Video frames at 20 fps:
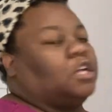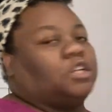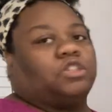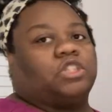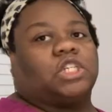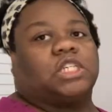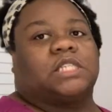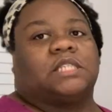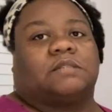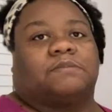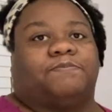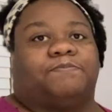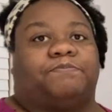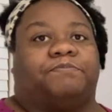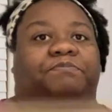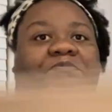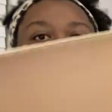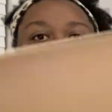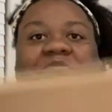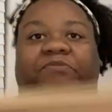just
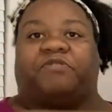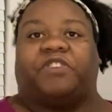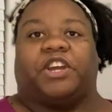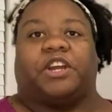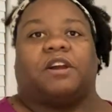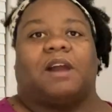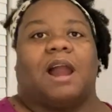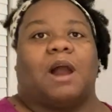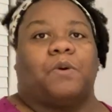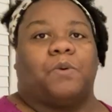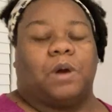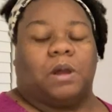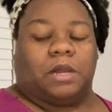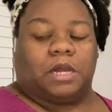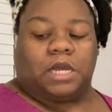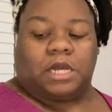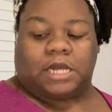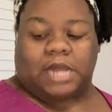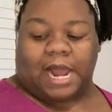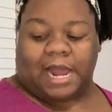figure out what
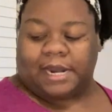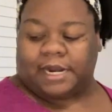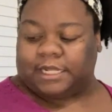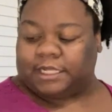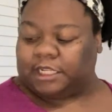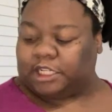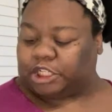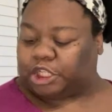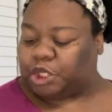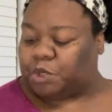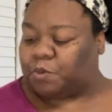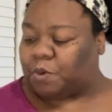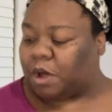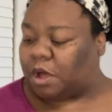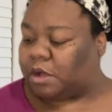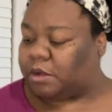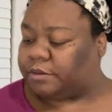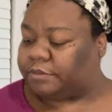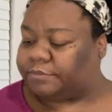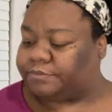kind of look you
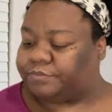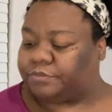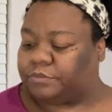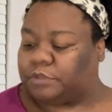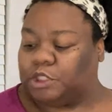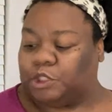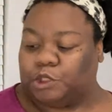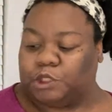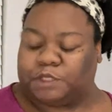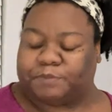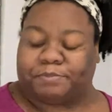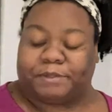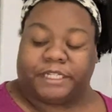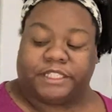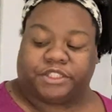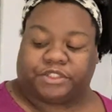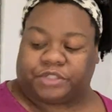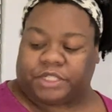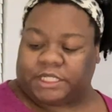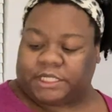want. Use
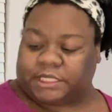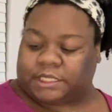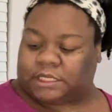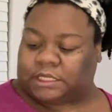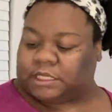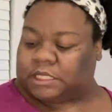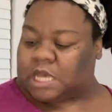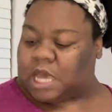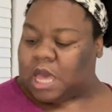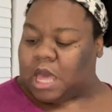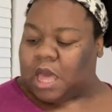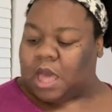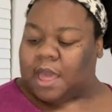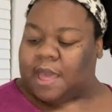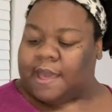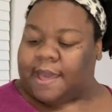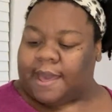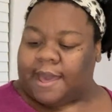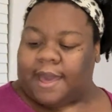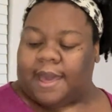Pinterest,
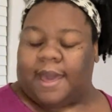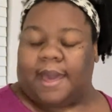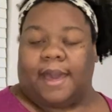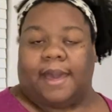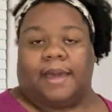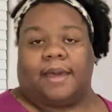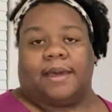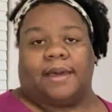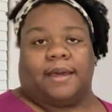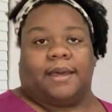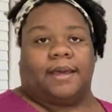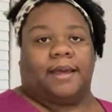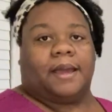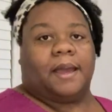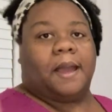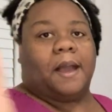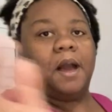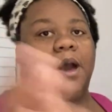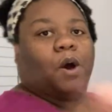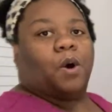
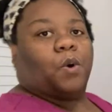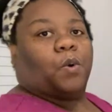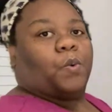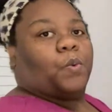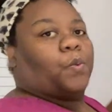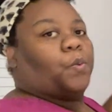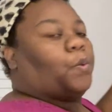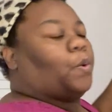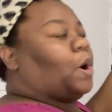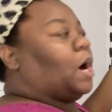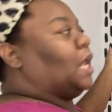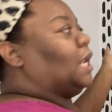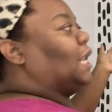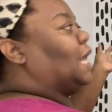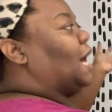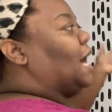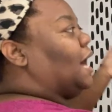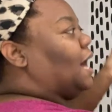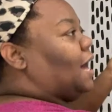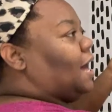and
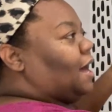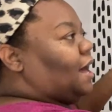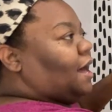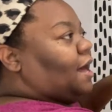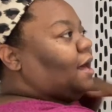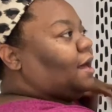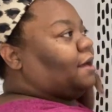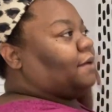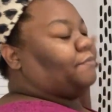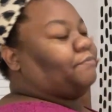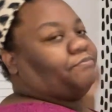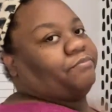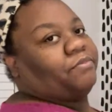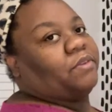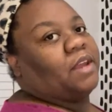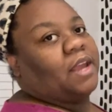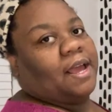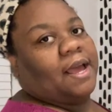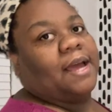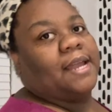voila!
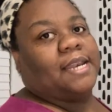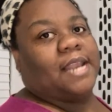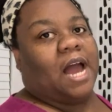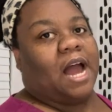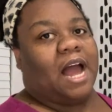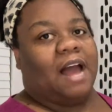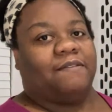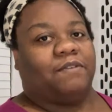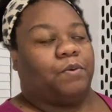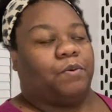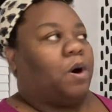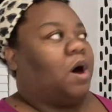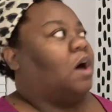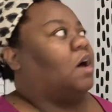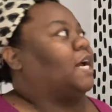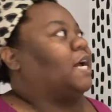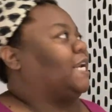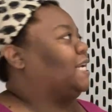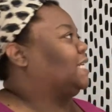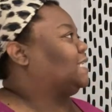Now I have a
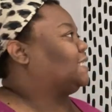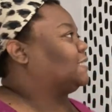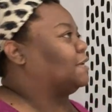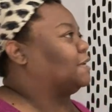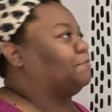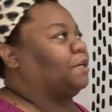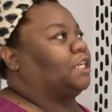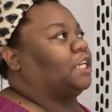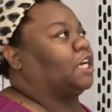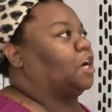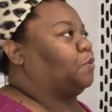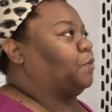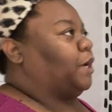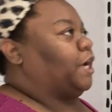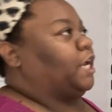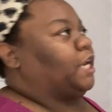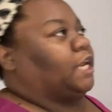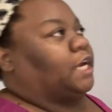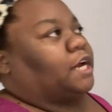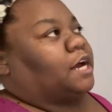wall, and this can be done
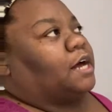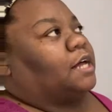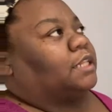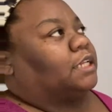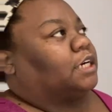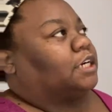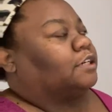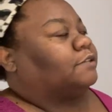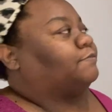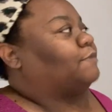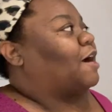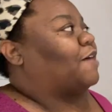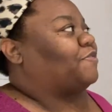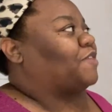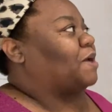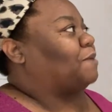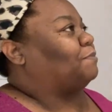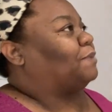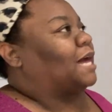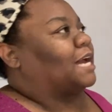with any color. I
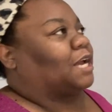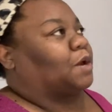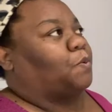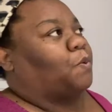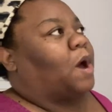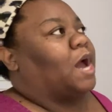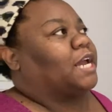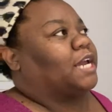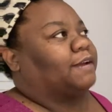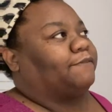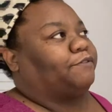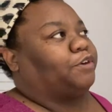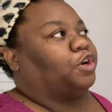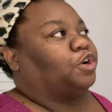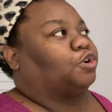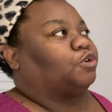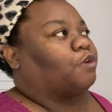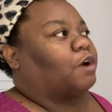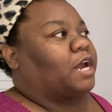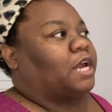think black and white can be
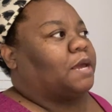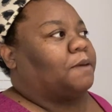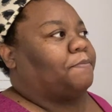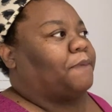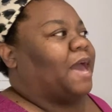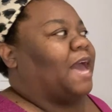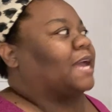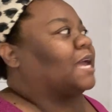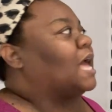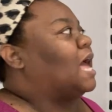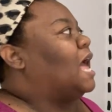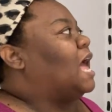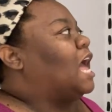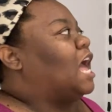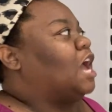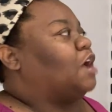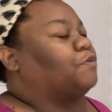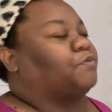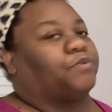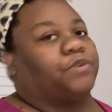a great impact.
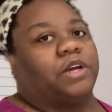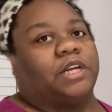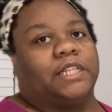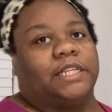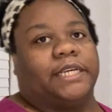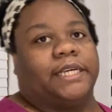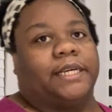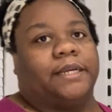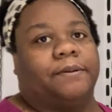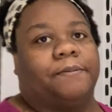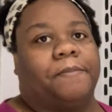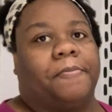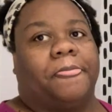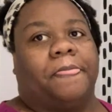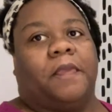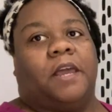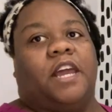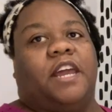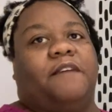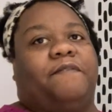And really,
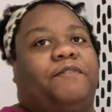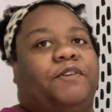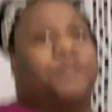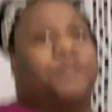if